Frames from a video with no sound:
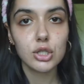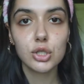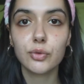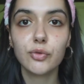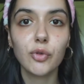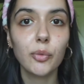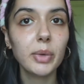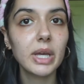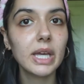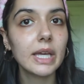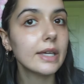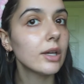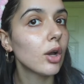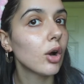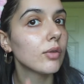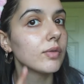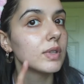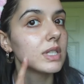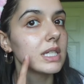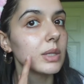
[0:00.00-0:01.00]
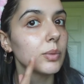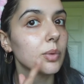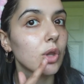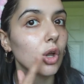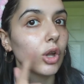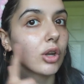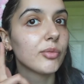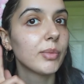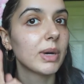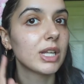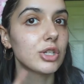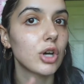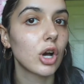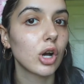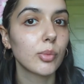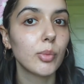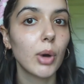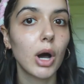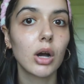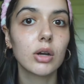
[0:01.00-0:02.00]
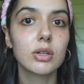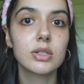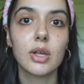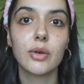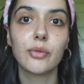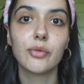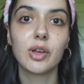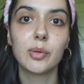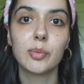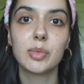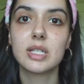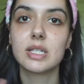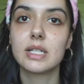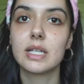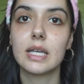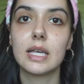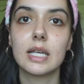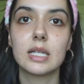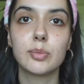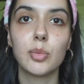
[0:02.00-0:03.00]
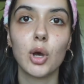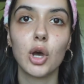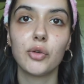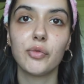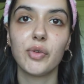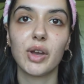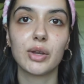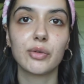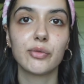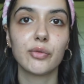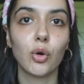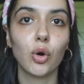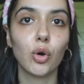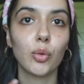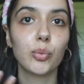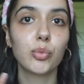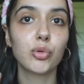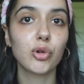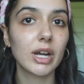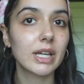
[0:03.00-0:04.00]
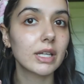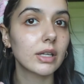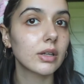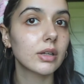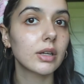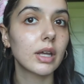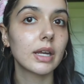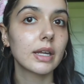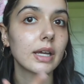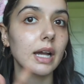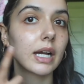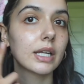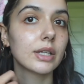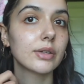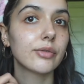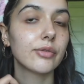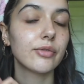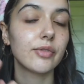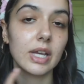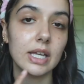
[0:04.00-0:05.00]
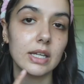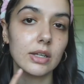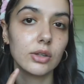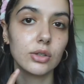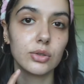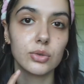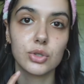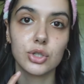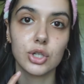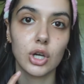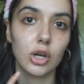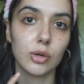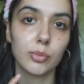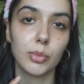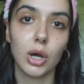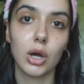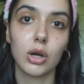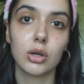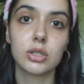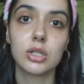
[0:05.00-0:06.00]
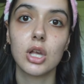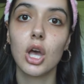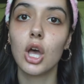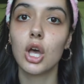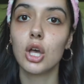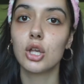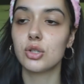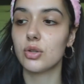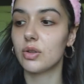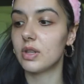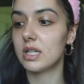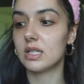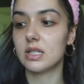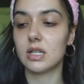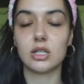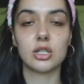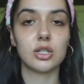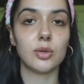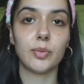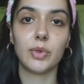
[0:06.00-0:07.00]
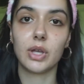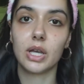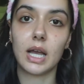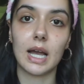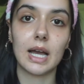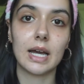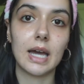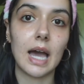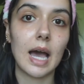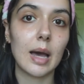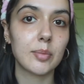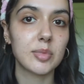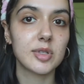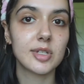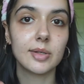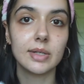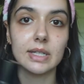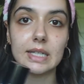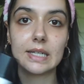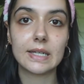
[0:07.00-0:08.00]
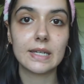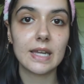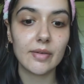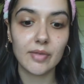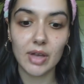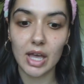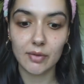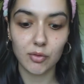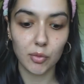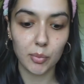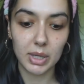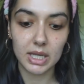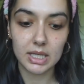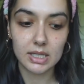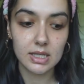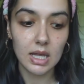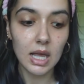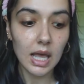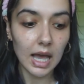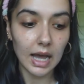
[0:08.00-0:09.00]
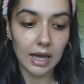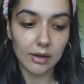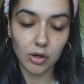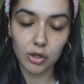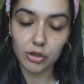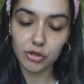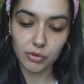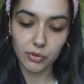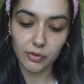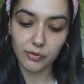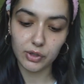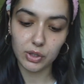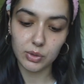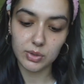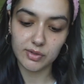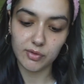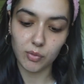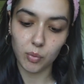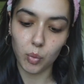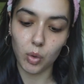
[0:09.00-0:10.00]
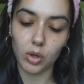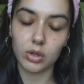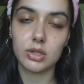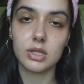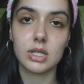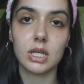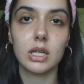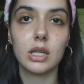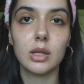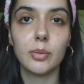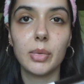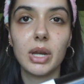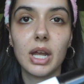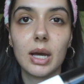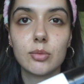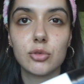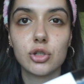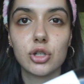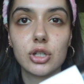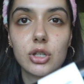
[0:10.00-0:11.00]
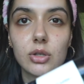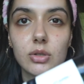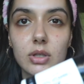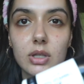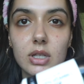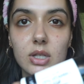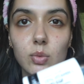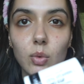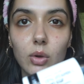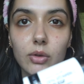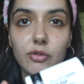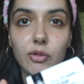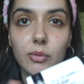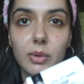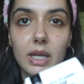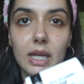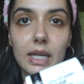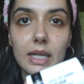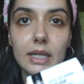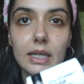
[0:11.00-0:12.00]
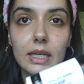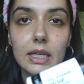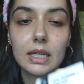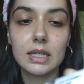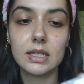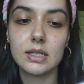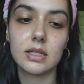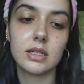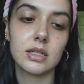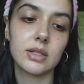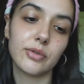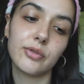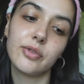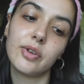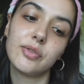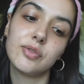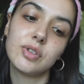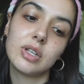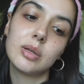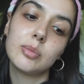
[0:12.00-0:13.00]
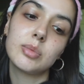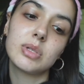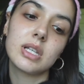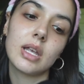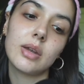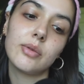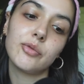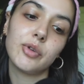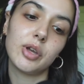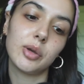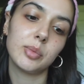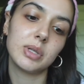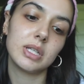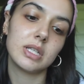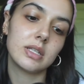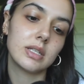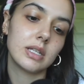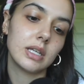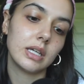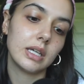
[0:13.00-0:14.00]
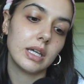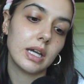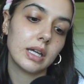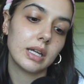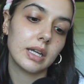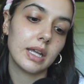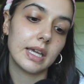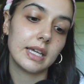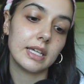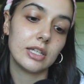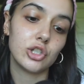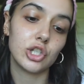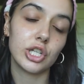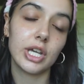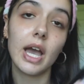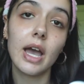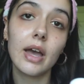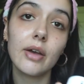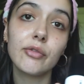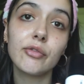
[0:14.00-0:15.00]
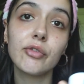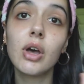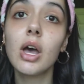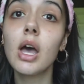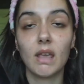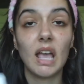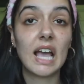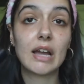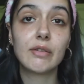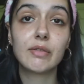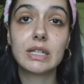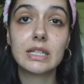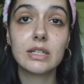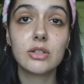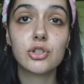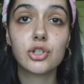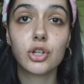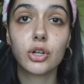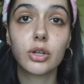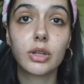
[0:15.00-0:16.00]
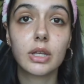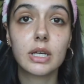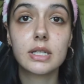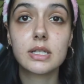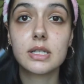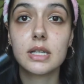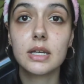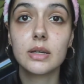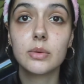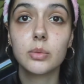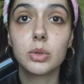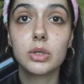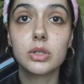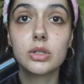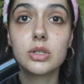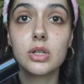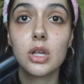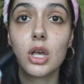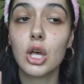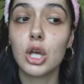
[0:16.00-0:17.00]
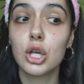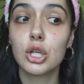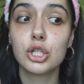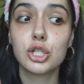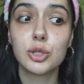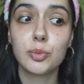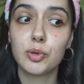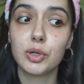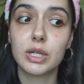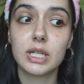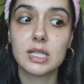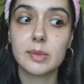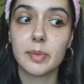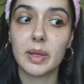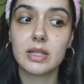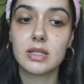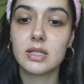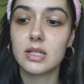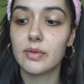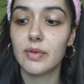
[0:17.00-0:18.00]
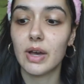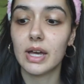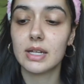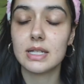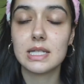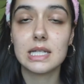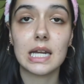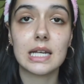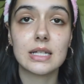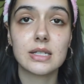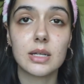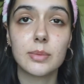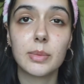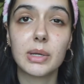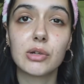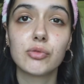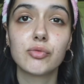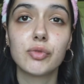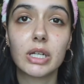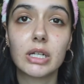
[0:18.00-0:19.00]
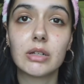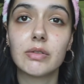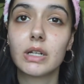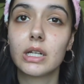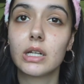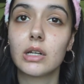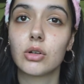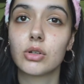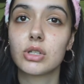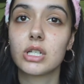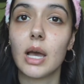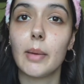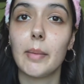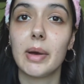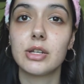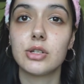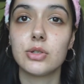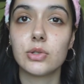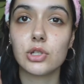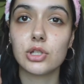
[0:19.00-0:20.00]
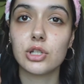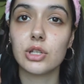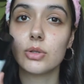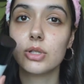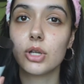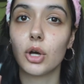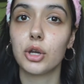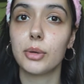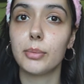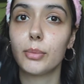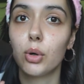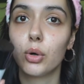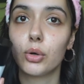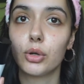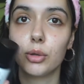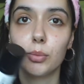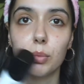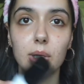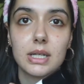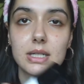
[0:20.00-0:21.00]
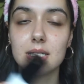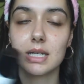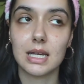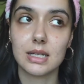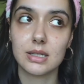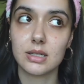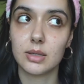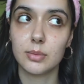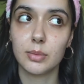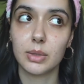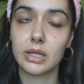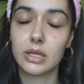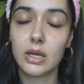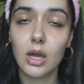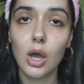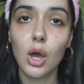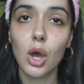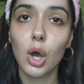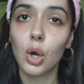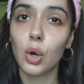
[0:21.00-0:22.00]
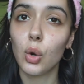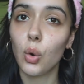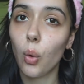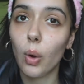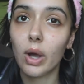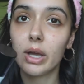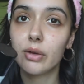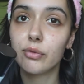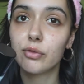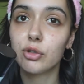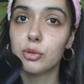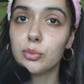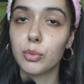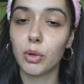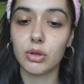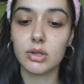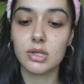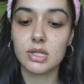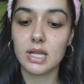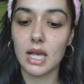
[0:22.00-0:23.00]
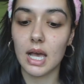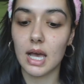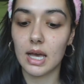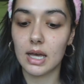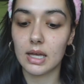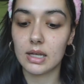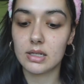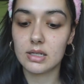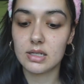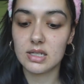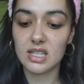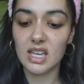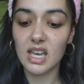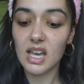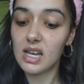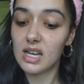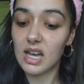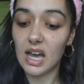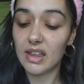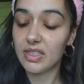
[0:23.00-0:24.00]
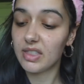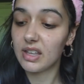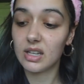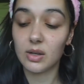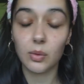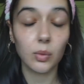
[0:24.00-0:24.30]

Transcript: for me, obviously with all of my dark marks, vitamin C is perfect for brightening and kind of fading those dark marks. So this is something I absolutely never ever miss. I've gone through a few different ones, and at the minute I'm just using this one from the Inky list. It's the 15% vitamin C and EGF. I really enjoy this. It was super inexpensive and it's lasted me a really long time. I do just use it on a morning, but it's lasted me quite a few months, and yeah, I think